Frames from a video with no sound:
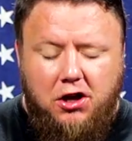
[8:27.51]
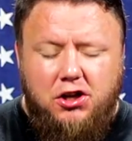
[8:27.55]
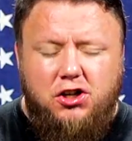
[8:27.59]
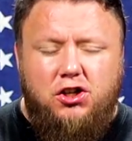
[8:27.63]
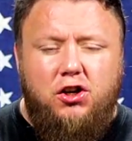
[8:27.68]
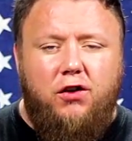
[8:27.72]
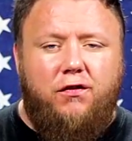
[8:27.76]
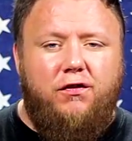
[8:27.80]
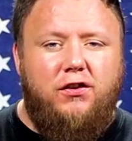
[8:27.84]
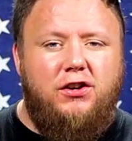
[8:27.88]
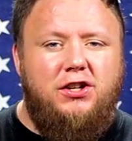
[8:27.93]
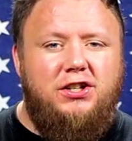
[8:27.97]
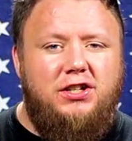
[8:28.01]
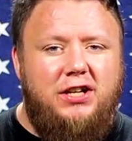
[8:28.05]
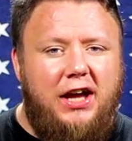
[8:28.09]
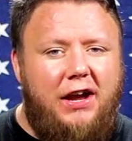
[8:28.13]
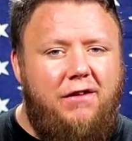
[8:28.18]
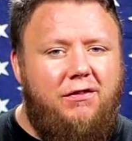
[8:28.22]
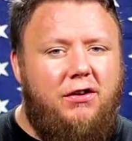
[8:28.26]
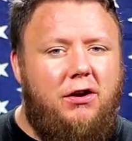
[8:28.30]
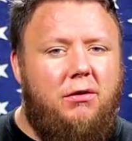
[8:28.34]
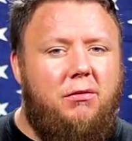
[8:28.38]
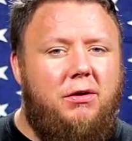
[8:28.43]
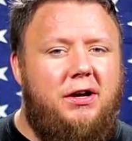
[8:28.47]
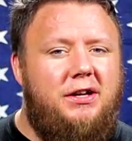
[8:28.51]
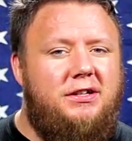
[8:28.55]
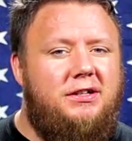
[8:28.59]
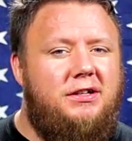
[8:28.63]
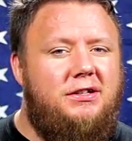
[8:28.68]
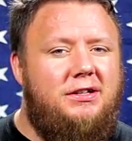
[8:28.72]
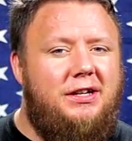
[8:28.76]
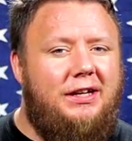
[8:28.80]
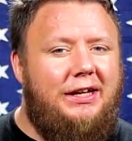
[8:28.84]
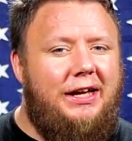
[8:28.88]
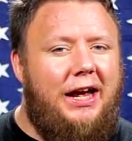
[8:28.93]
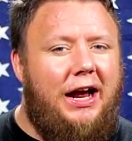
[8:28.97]
So for safety
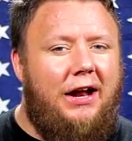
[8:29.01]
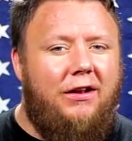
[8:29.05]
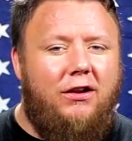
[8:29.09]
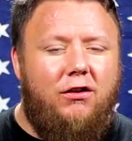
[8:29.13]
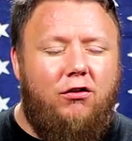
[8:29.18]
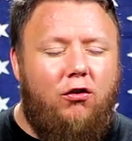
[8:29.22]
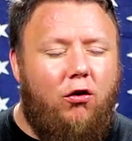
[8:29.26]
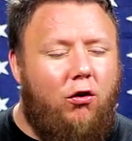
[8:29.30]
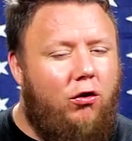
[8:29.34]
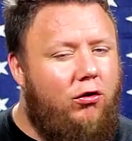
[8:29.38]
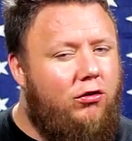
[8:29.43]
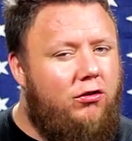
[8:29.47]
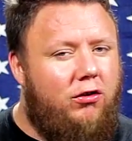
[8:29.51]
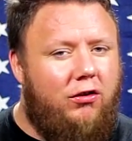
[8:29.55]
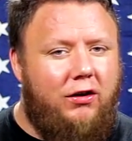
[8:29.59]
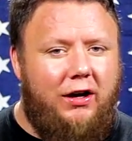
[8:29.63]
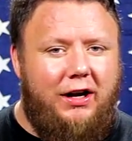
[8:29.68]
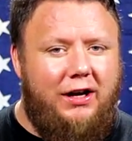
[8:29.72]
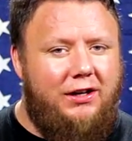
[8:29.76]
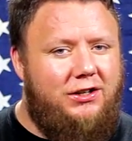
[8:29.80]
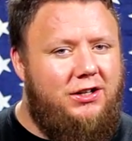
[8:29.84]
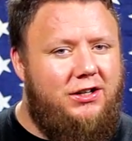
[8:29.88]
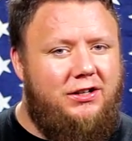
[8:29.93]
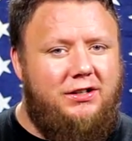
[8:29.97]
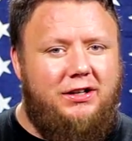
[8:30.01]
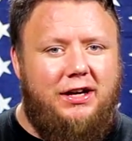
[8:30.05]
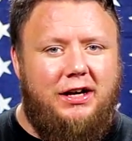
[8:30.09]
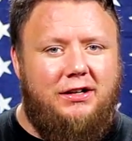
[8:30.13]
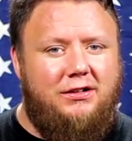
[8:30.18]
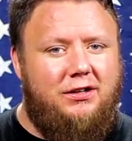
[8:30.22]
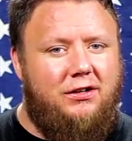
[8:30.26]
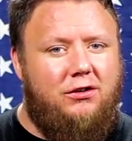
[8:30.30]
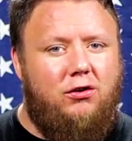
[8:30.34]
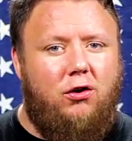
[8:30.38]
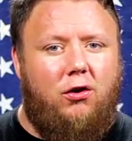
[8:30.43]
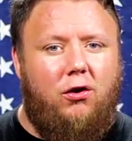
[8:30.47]
reasons, again, this holster, it just
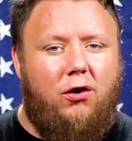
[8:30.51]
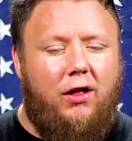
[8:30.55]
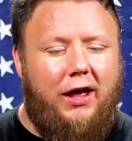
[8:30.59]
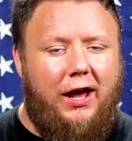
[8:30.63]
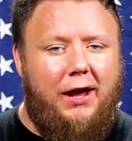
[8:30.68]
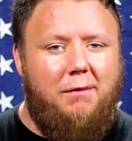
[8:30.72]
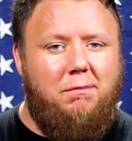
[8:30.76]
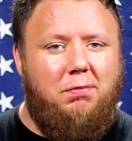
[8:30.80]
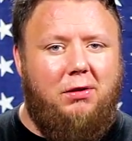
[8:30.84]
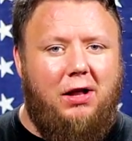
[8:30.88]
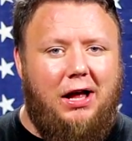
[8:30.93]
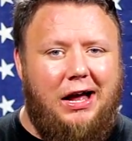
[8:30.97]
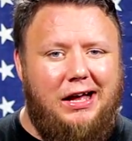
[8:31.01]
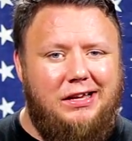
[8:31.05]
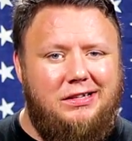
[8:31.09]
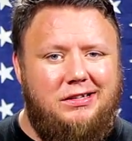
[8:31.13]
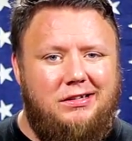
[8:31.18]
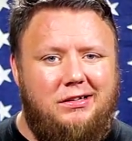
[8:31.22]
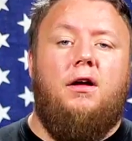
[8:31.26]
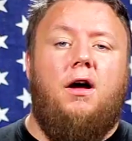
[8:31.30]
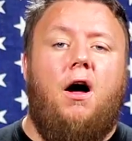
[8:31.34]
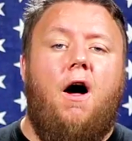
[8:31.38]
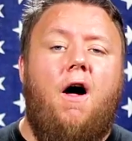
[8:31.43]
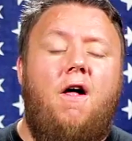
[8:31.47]
gets a total A+. plus.